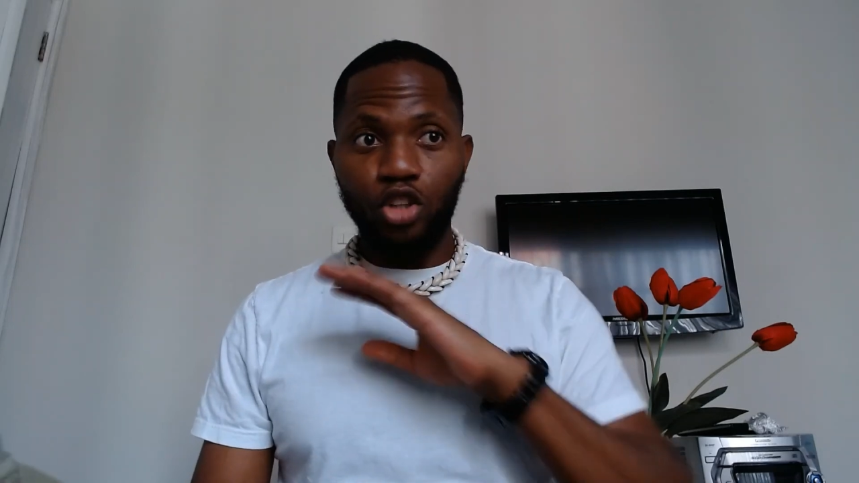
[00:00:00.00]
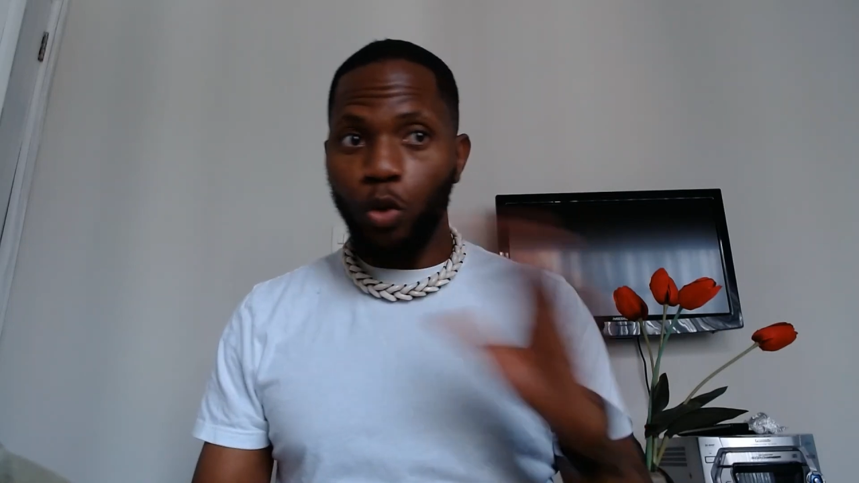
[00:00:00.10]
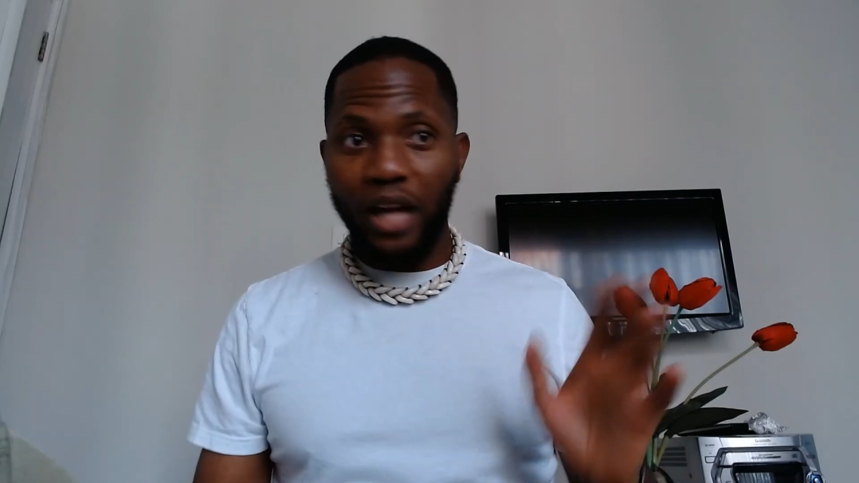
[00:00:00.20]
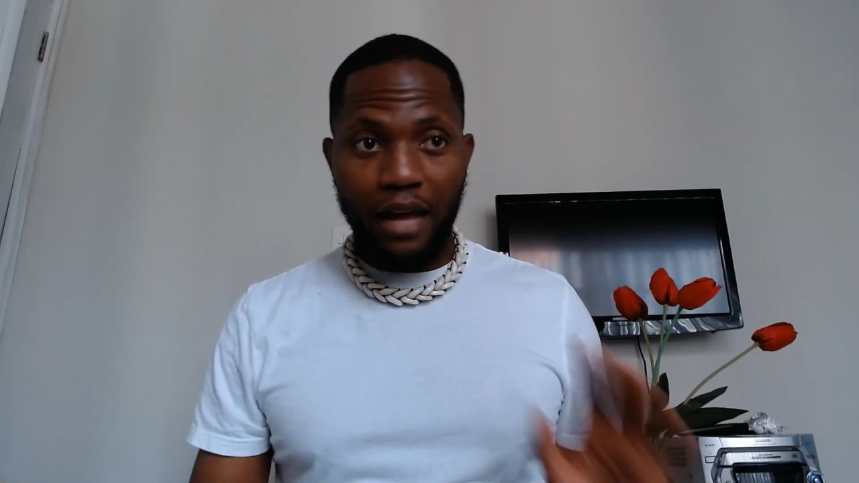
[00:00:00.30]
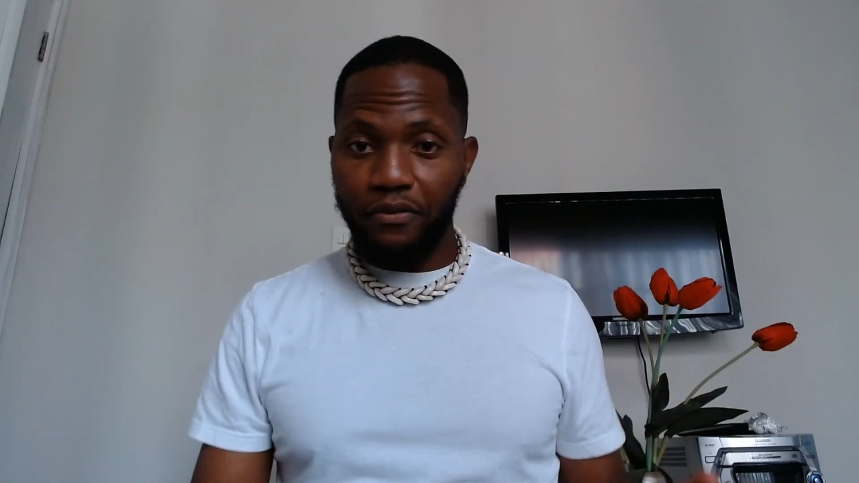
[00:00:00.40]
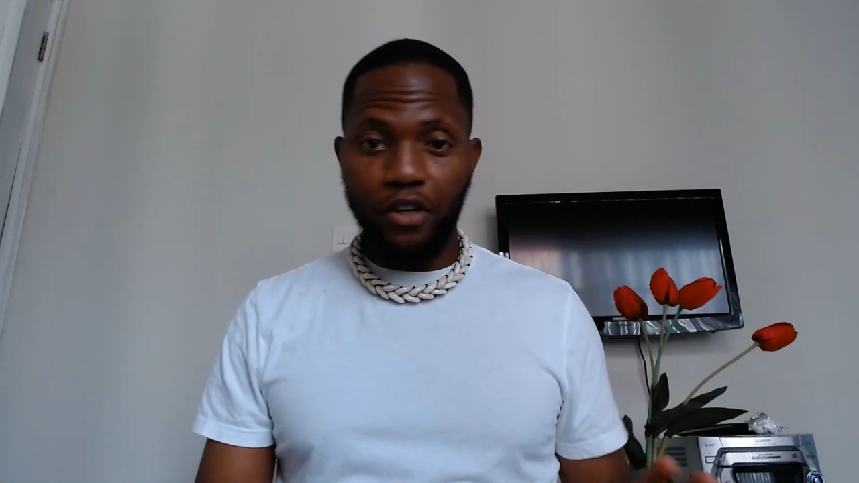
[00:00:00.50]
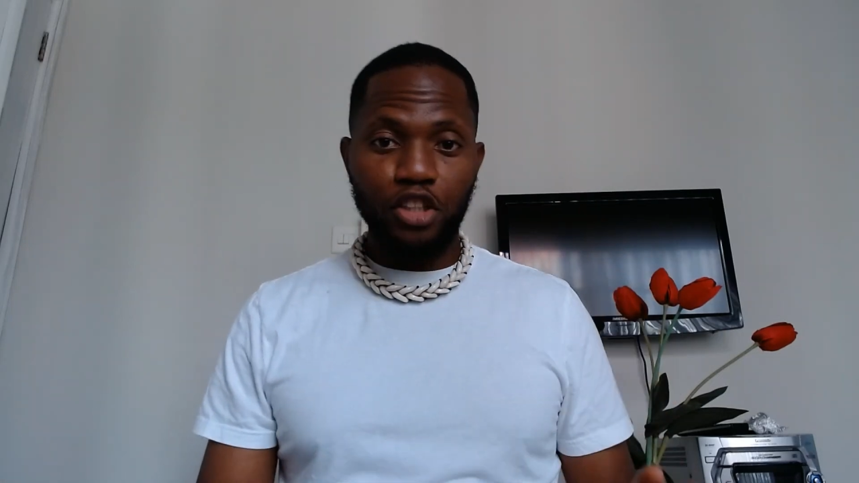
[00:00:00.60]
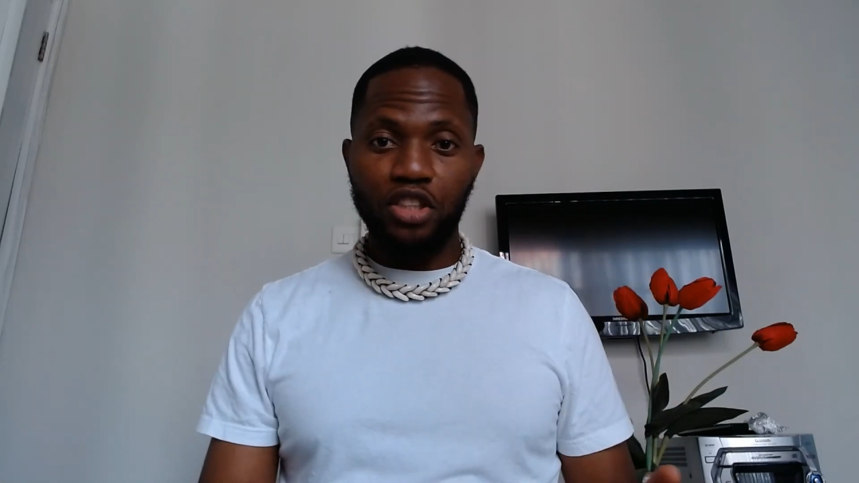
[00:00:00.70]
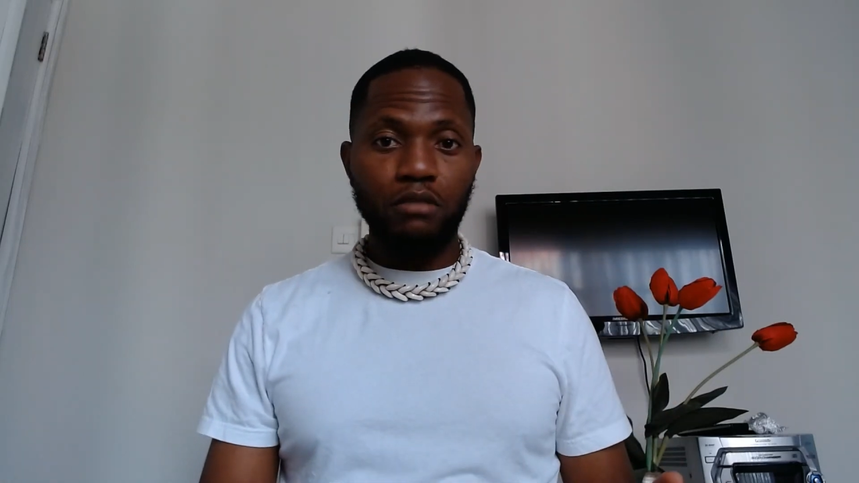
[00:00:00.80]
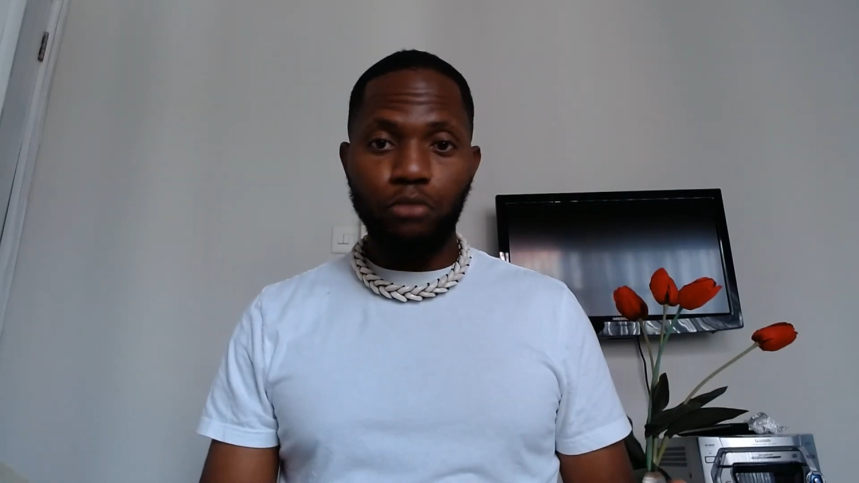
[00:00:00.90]
have
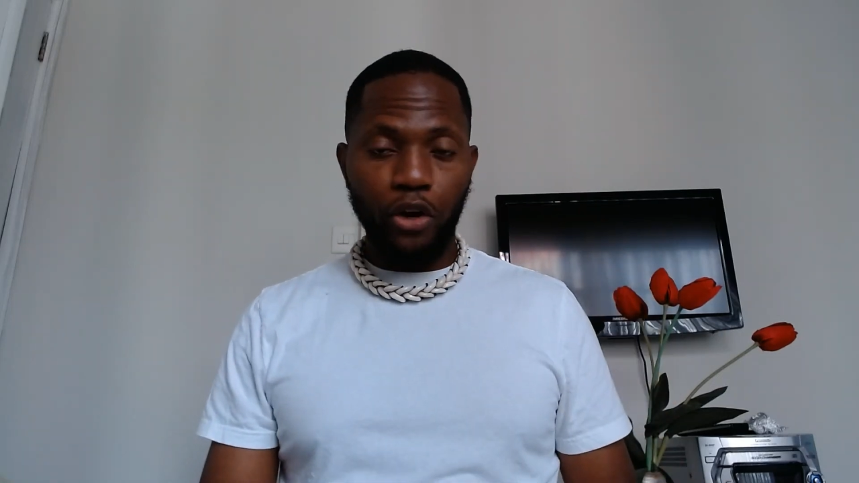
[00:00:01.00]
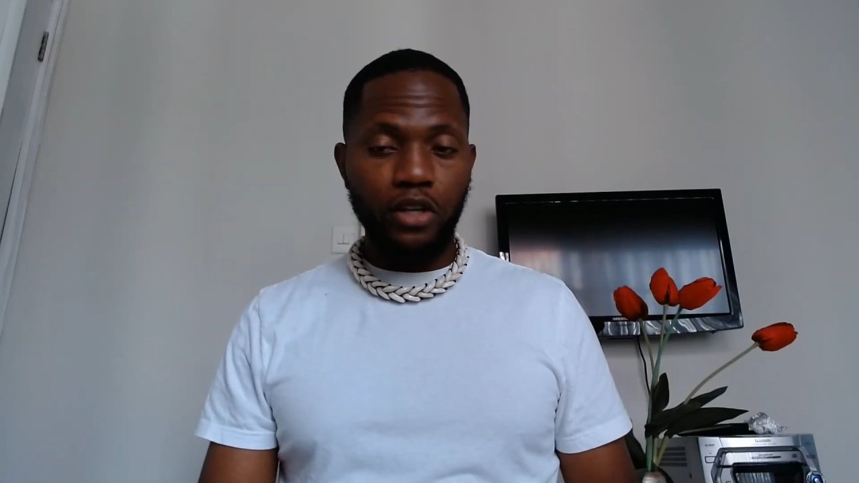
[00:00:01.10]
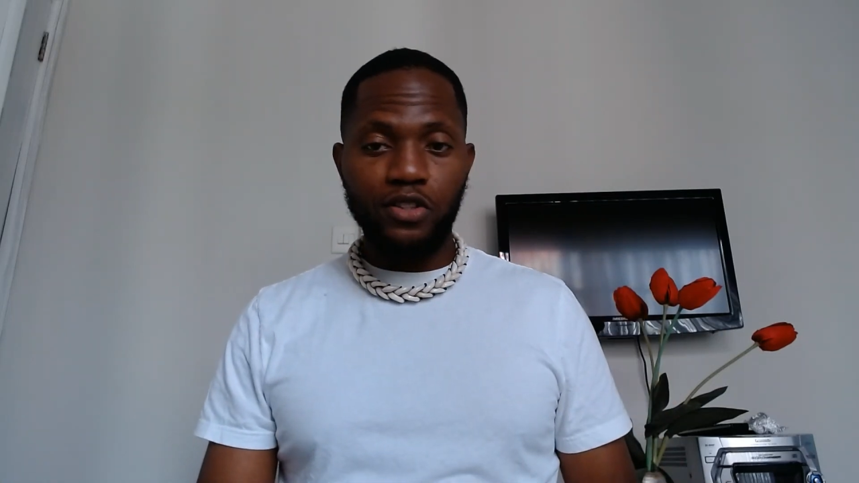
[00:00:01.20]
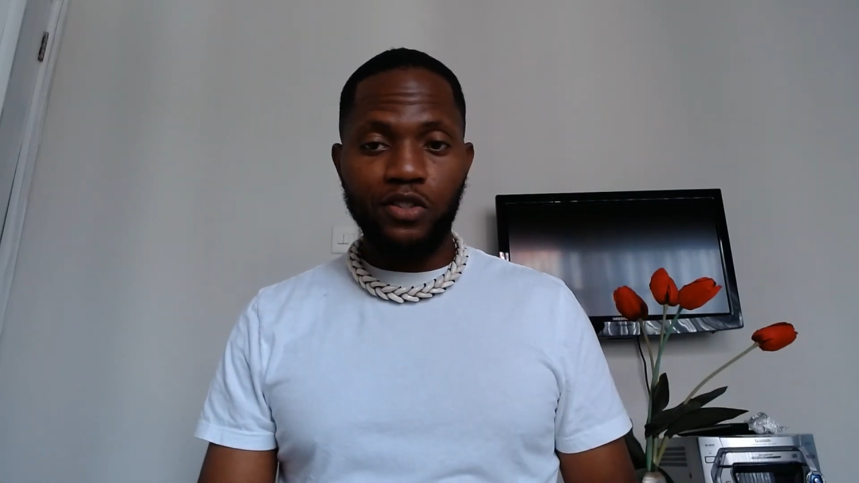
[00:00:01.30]
functioning brakes.